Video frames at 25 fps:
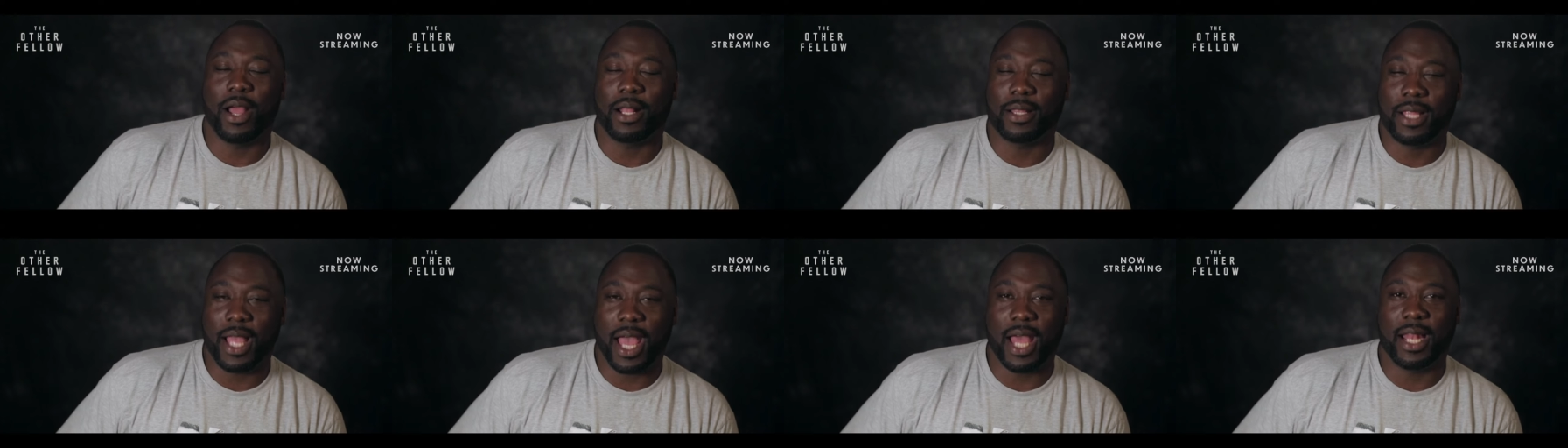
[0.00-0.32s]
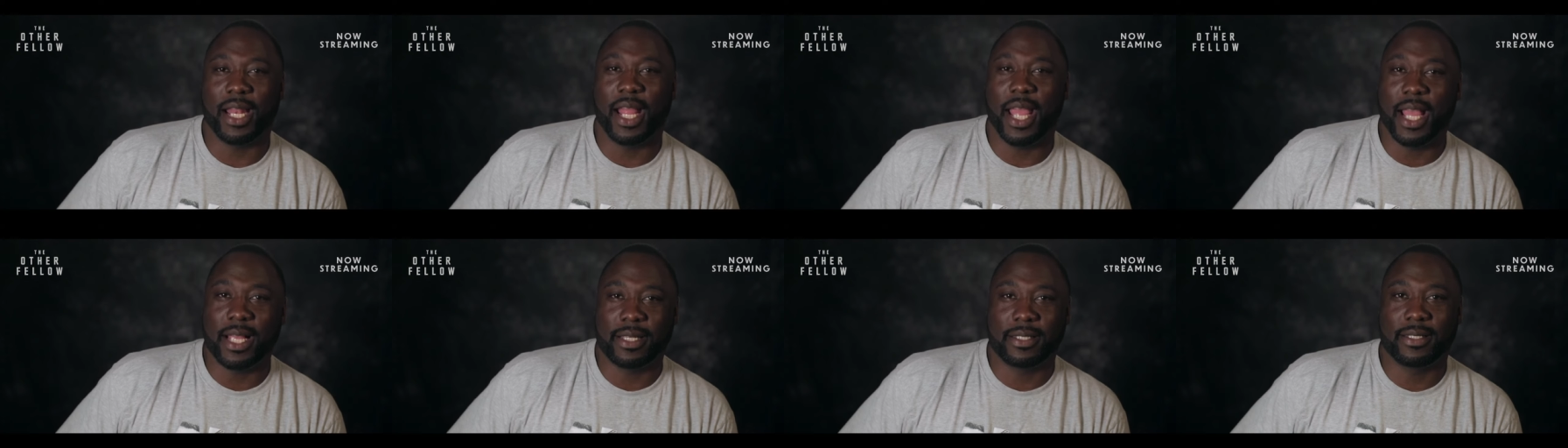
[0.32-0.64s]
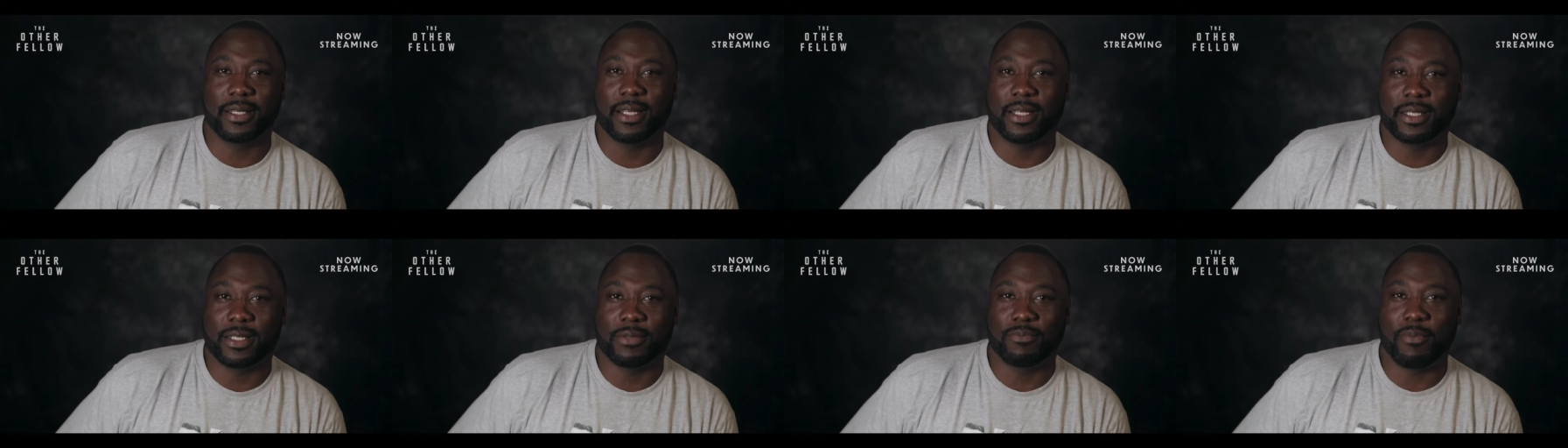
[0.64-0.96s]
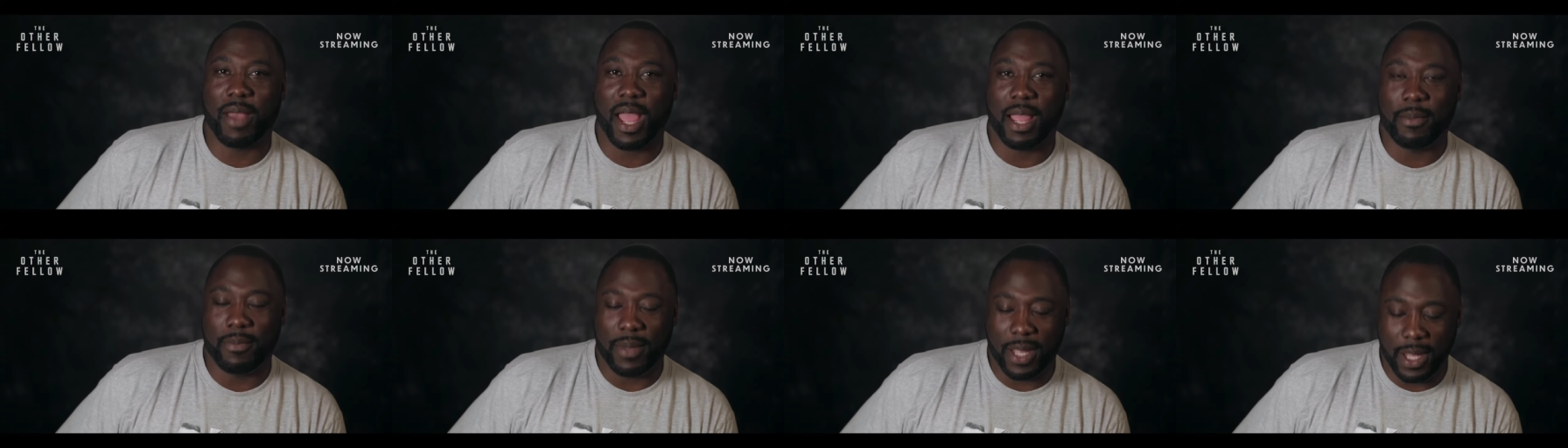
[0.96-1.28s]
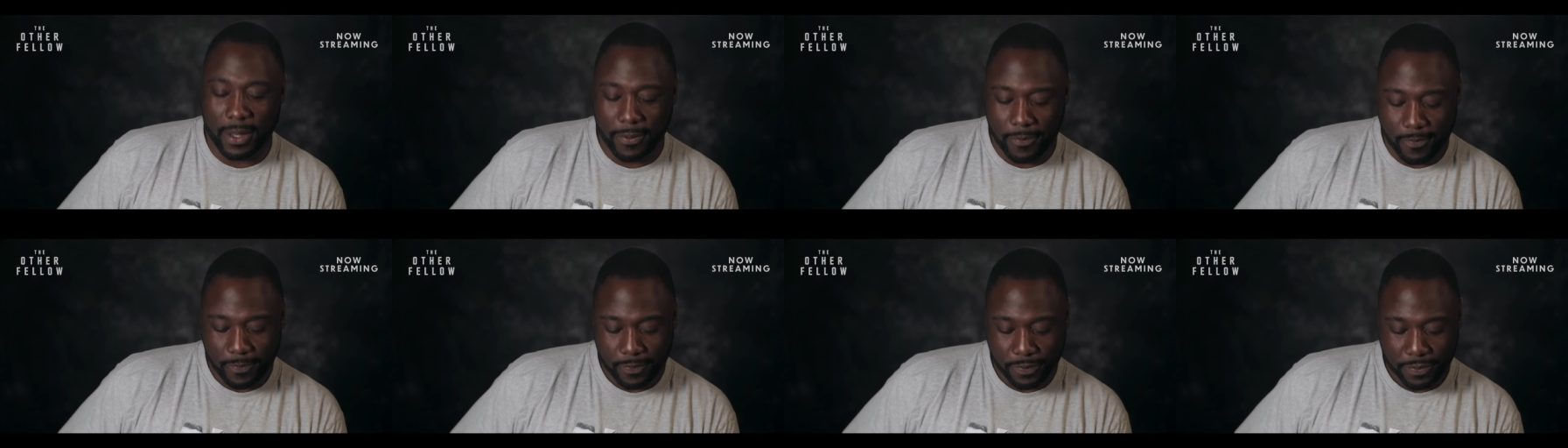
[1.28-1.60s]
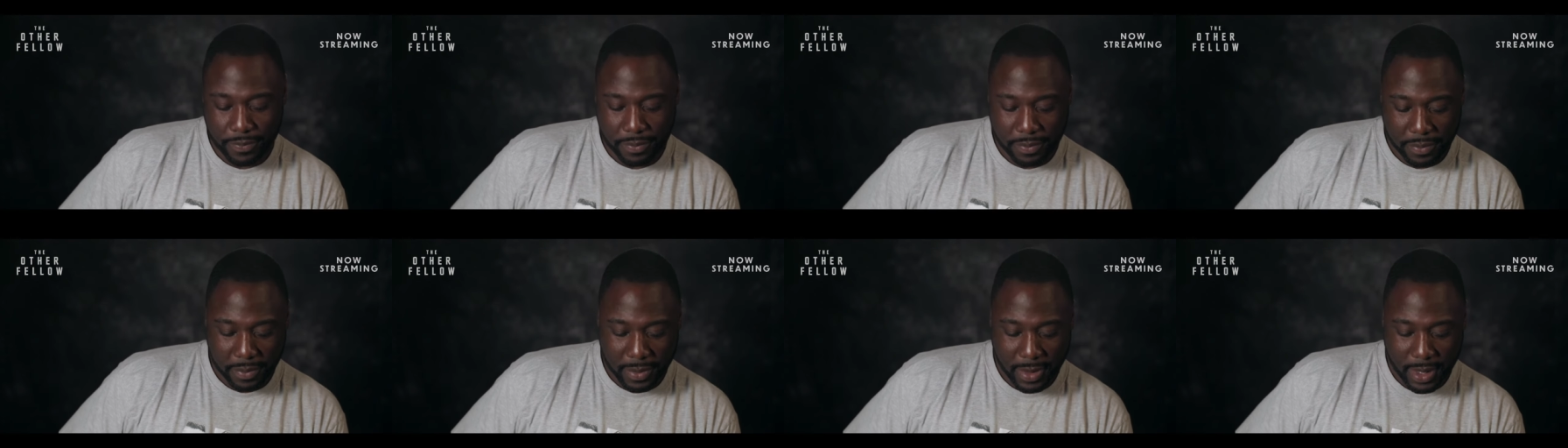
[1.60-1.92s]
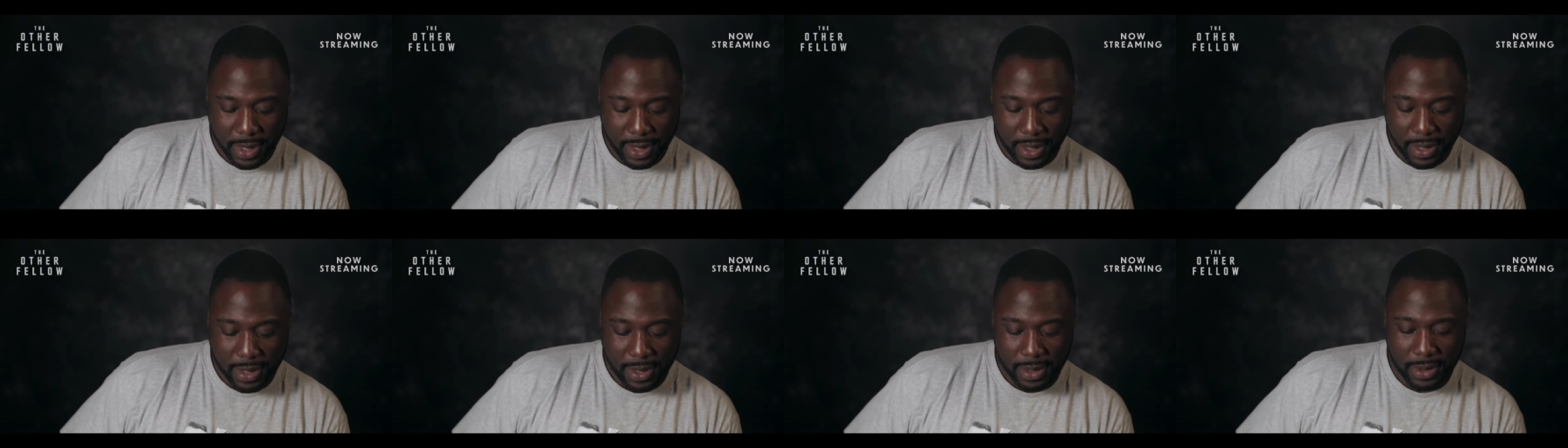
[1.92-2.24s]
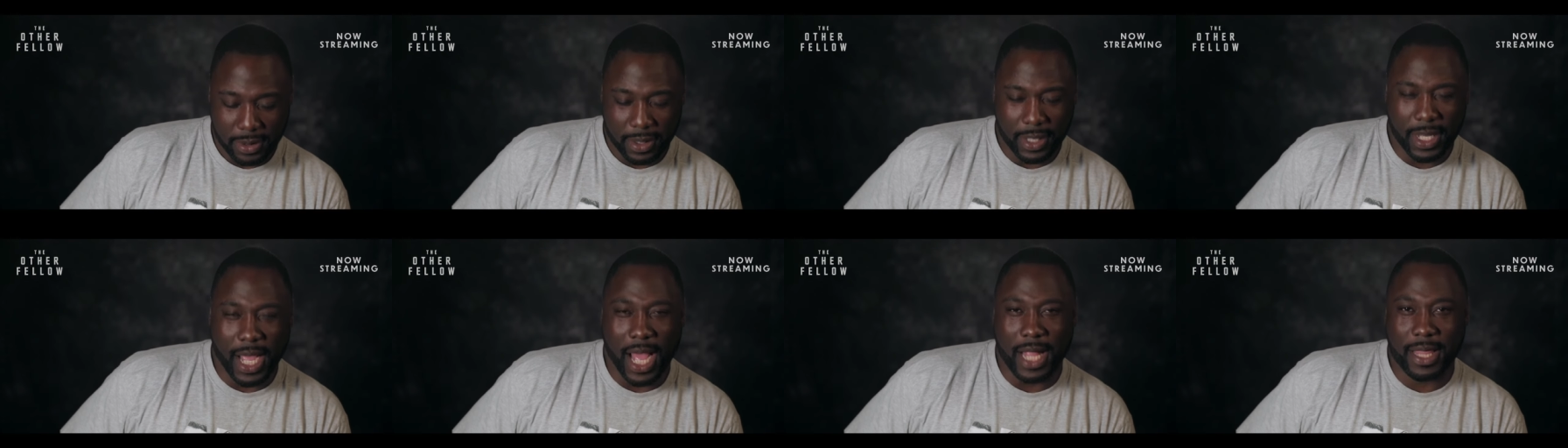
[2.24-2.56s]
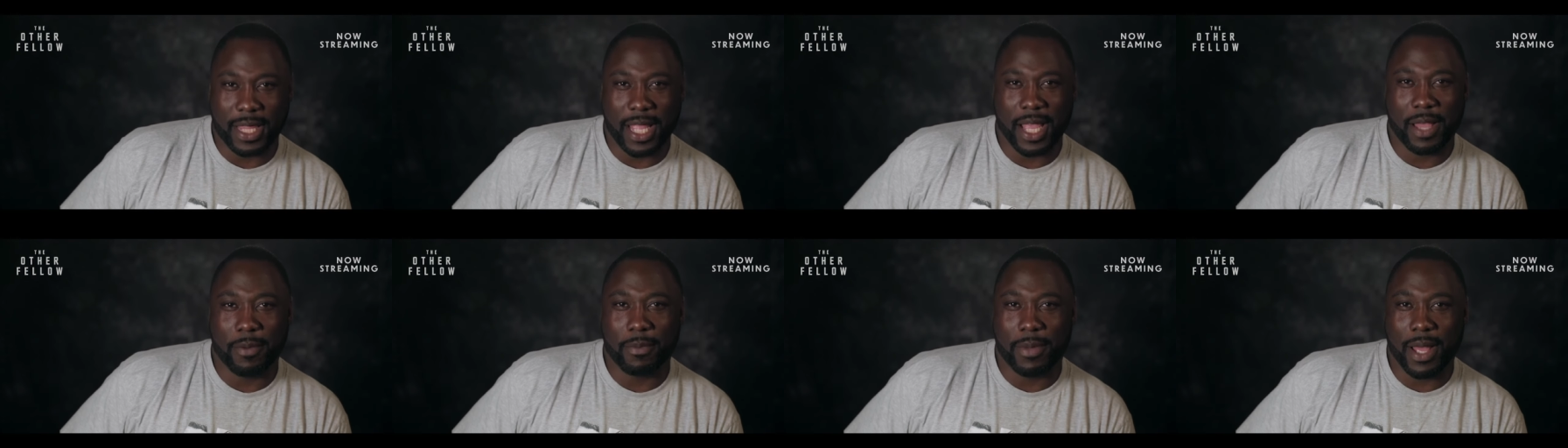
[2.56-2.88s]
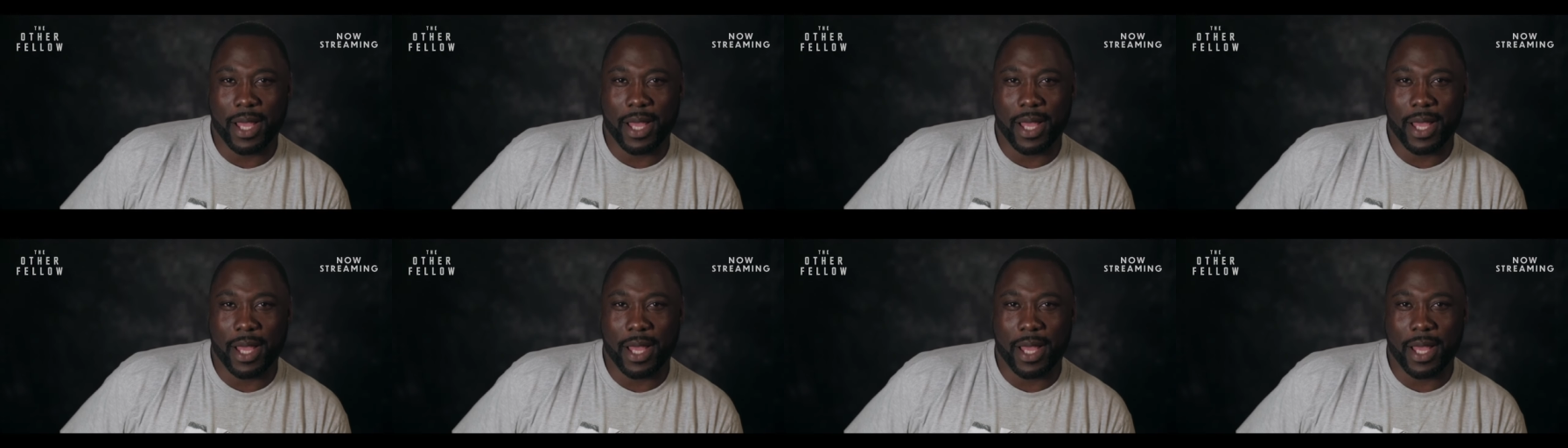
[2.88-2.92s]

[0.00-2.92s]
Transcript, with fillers: at that instance made me look at them